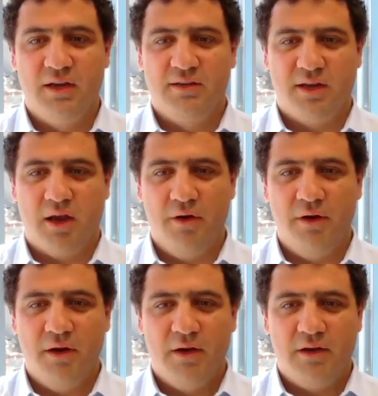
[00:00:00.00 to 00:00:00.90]

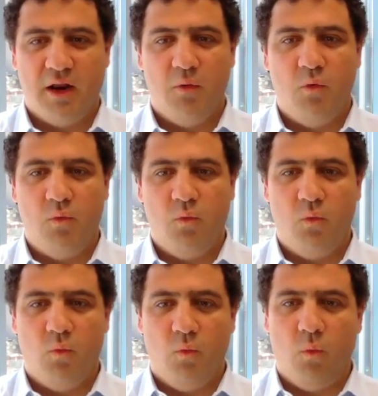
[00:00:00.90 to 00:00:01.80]
So,
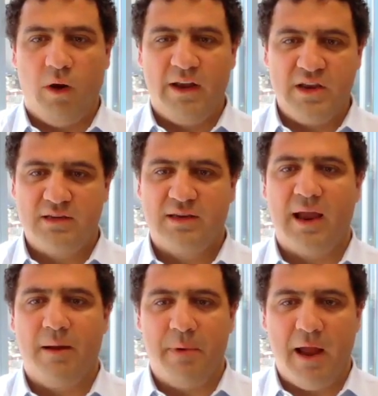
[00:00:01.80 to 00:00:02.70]
what can you
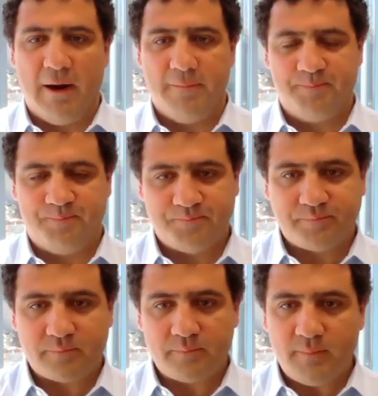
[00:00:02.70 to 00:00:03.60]
say about
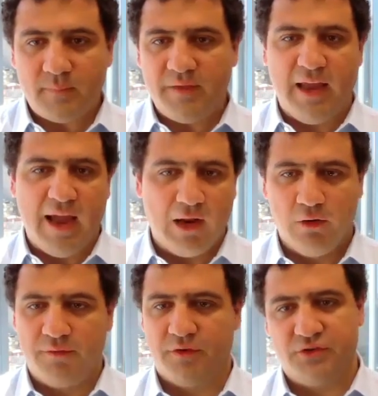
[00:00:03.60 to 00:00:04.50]
the
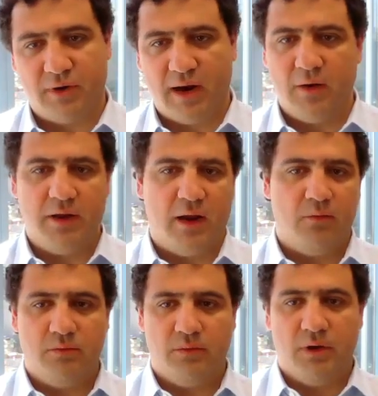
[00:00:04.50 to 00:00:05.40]
outlook for
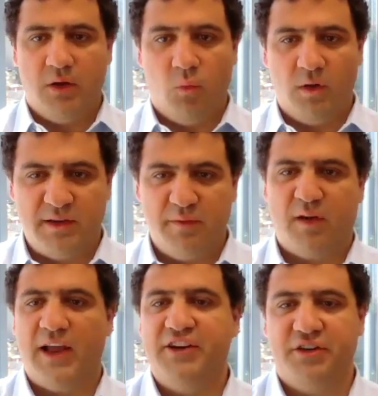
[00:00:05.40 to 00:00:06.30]
Australia? What's
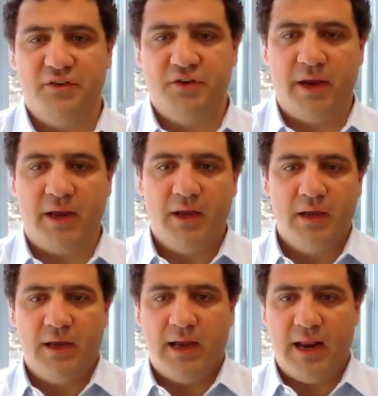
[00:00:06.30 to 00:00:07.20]
inflation doing,
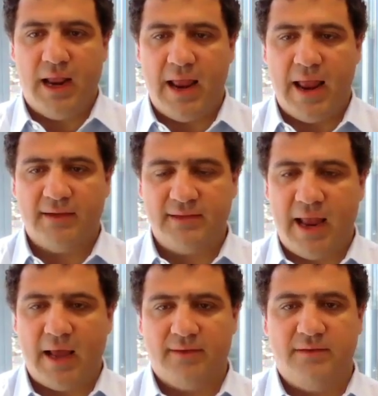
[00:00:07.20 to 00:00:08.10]
and how
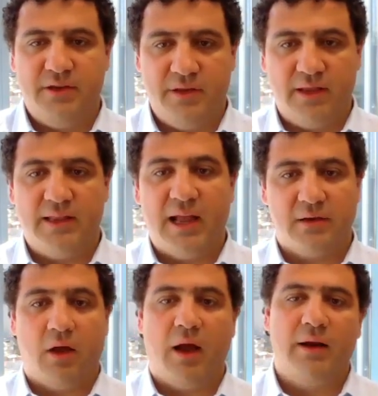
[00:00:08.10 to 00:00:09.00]
do you think
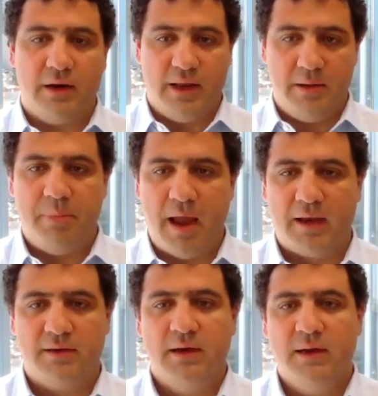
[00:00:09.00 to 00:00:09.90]
that's likely to
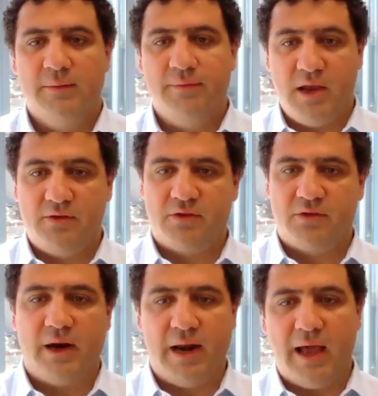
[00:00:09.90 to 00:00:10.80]
impact the
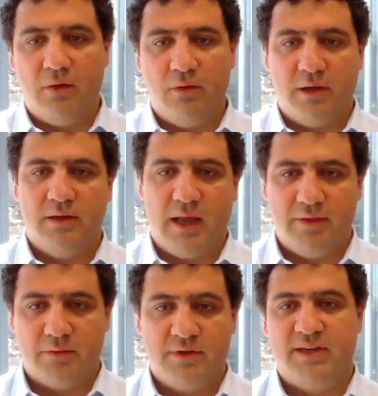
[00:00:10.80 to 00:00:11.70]
interest rate outlook
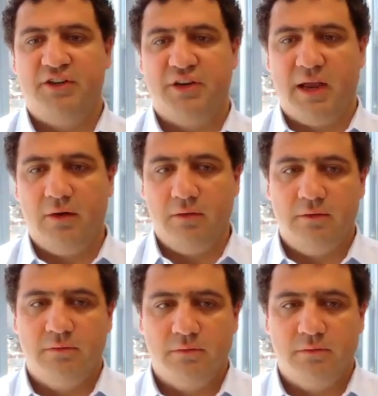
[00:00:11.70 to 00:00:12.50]
and the recession outlook?